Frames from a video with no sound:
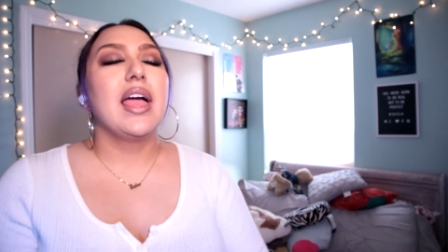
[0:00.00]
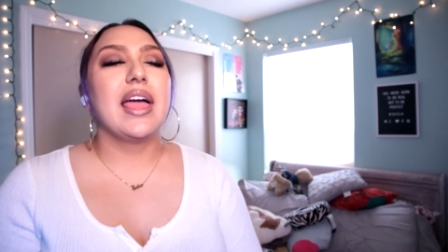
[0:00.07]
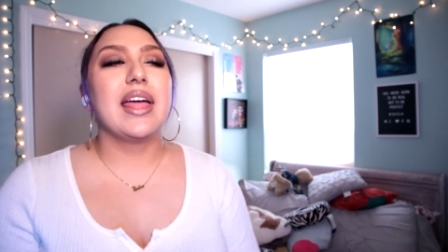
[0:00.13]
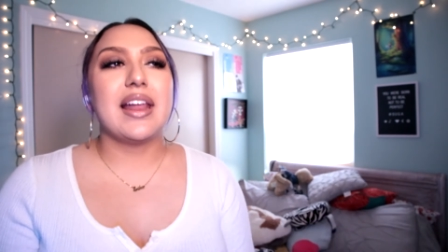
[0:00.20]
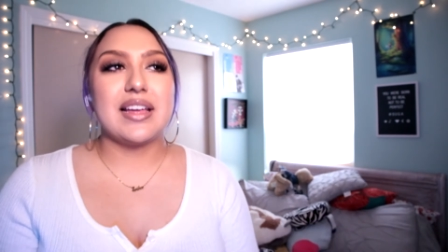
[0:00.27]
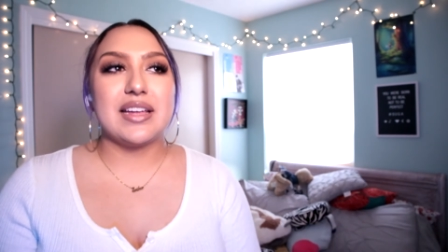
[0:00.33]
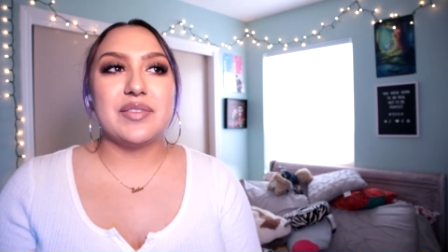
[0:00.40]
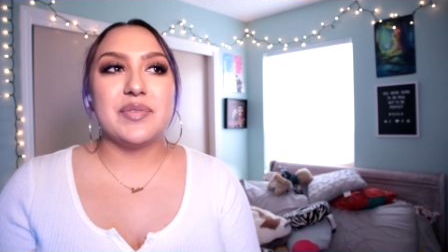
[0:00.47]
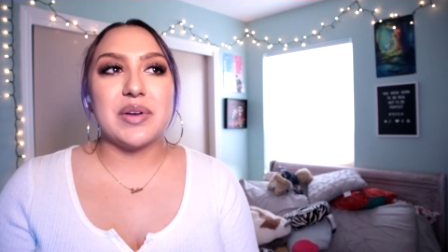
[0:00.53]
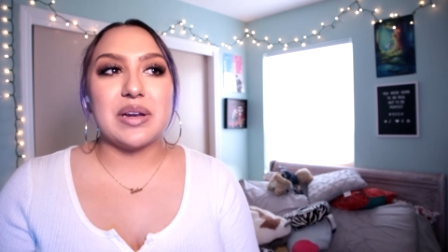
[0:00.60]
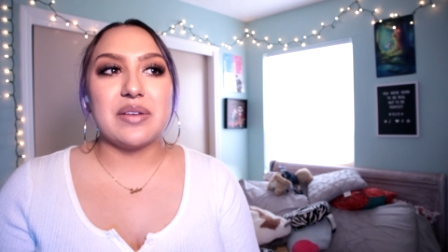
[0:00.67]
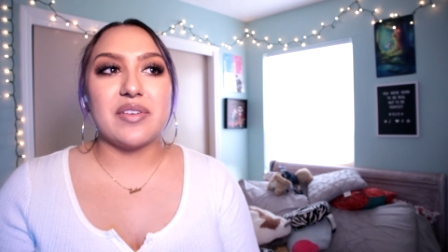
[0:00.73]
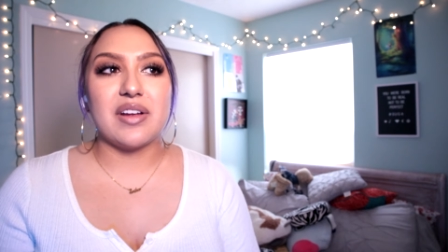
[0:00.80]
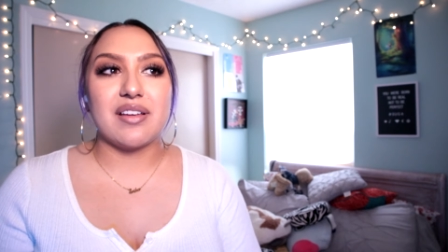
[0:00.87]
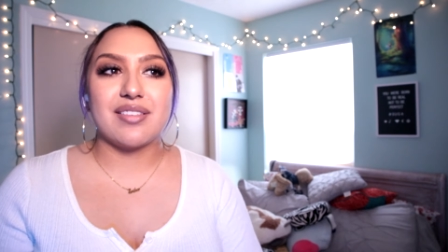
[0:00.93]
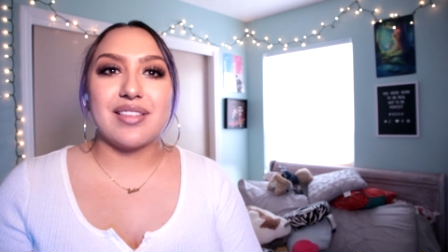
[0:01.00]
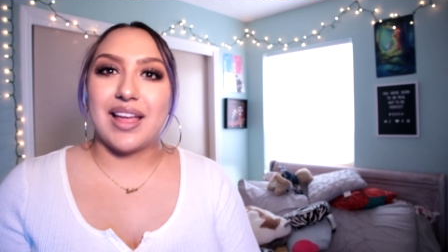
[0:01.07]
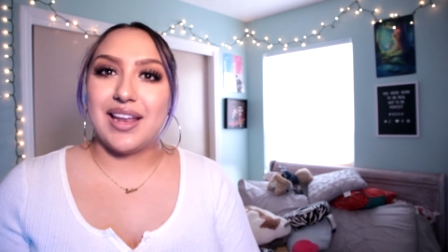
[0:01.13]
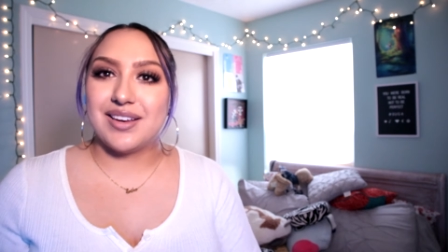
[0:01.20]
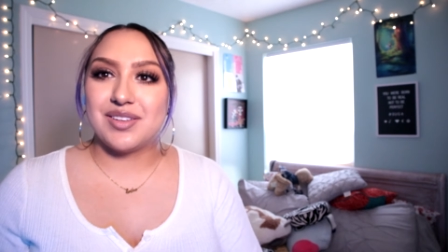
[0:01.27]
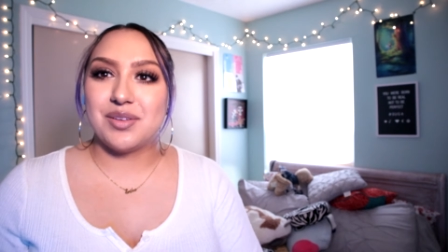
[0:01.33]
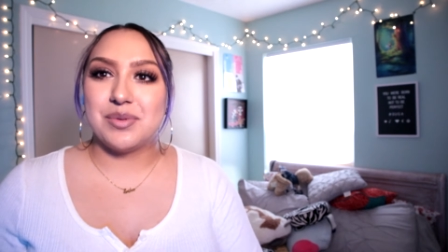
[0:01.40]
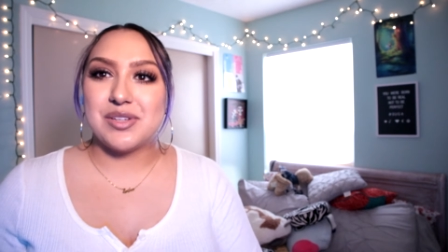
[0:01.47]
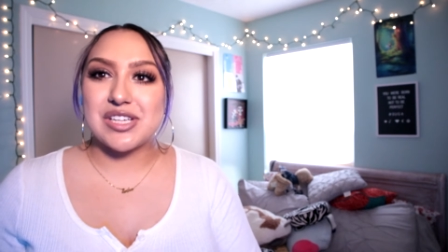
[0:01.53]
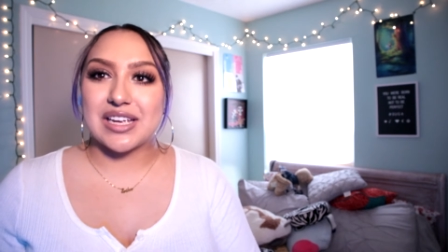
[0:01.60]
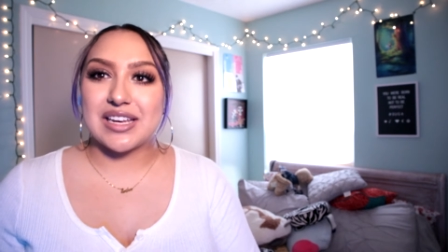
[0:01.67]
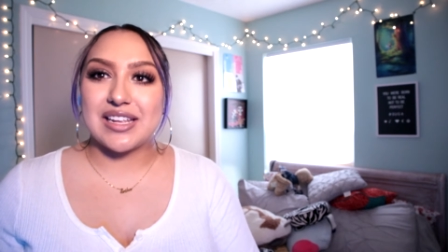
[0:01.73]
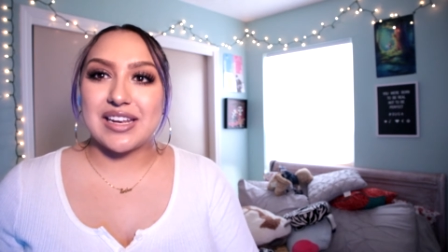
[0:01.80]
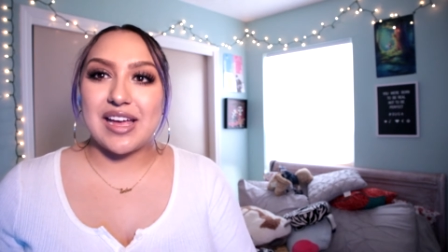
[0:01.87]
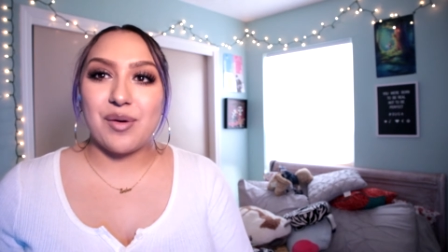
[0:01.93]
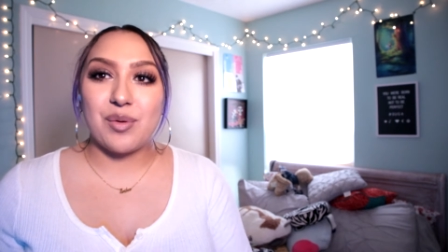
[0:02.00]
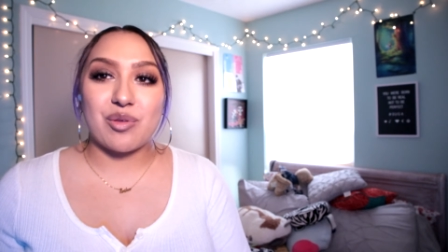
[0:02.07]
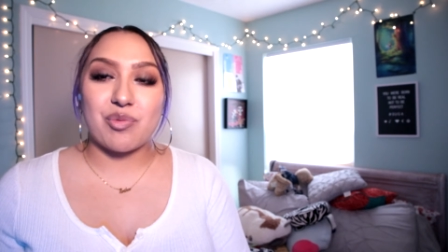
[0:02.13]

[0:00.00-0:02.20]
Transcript: And I am very, very excited to be checking it out.